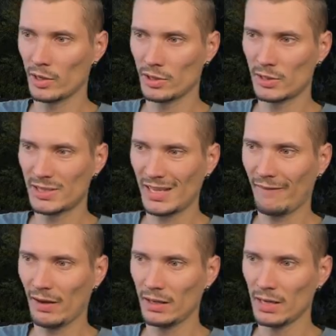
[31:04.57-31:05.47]
there is
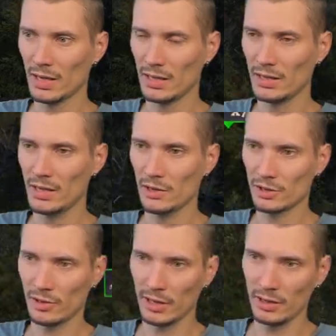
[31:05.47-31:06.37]
7
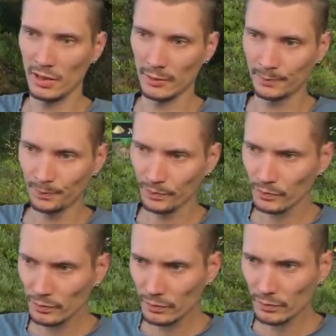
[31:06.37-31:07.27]
deers right here.
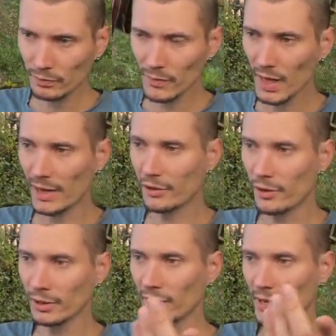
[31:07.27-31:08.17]
And
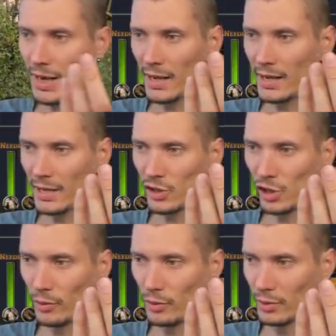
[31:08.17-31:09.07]
currently I can
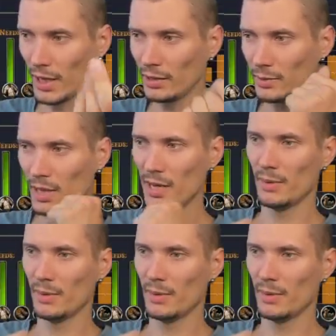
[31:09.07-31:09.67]
show you that